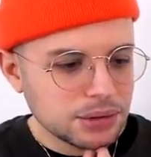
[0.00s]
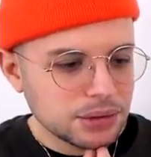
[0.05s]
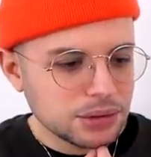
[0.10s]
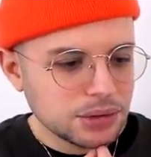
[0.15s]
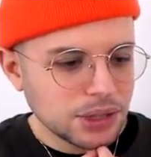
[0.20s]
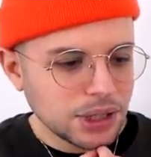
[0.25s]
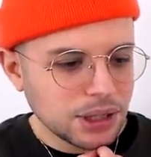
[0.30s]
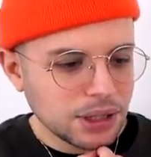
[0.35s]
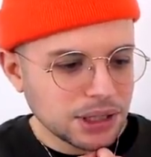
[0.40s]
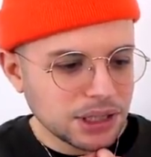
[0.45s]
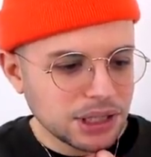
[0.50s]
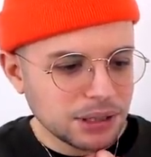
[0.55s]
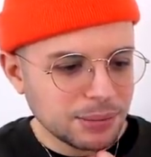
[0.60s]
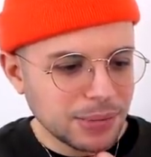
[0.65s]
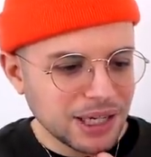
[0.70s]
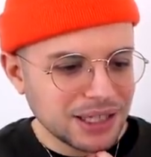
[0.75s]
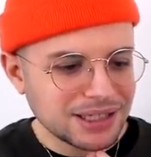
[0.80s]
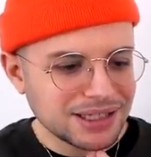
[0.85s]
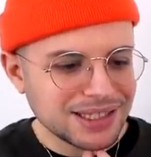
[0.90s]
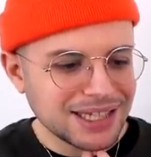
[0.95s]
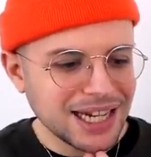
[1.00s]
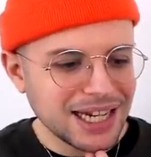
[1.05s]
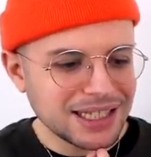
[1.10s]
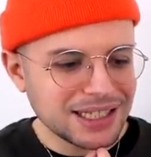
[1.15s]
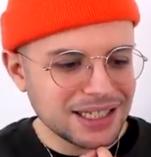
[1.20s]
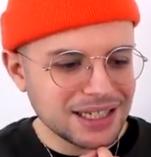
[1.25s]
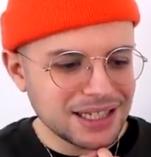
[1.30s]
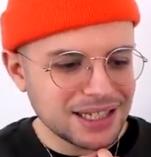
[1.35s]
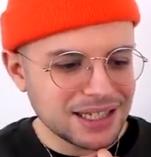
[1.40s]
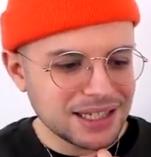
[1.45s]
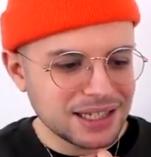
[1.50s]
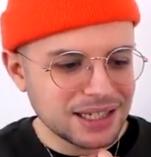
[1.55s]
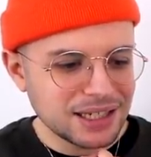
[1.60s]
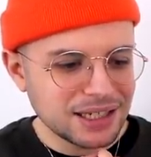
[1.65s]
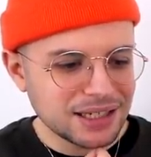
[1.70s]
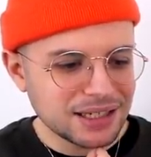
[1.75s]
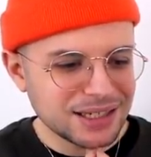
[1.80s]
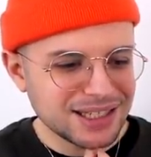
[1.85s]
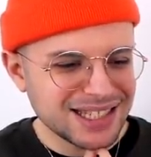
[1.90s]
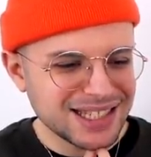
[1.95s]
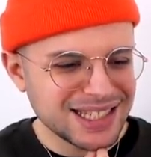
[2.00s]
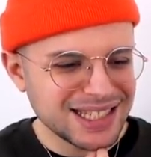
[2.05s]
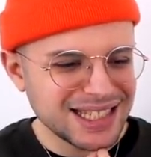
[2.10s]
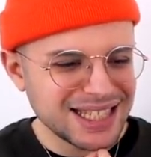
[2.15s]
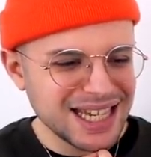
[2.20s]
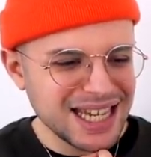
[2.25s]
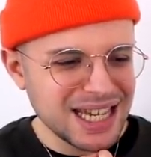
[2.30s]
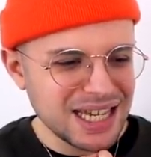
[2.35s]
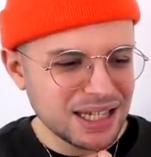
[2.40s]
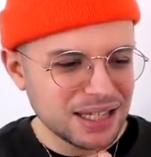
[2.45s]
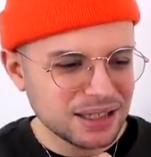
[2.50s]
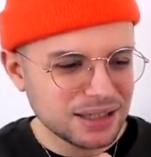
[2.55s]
Directed by Titus C?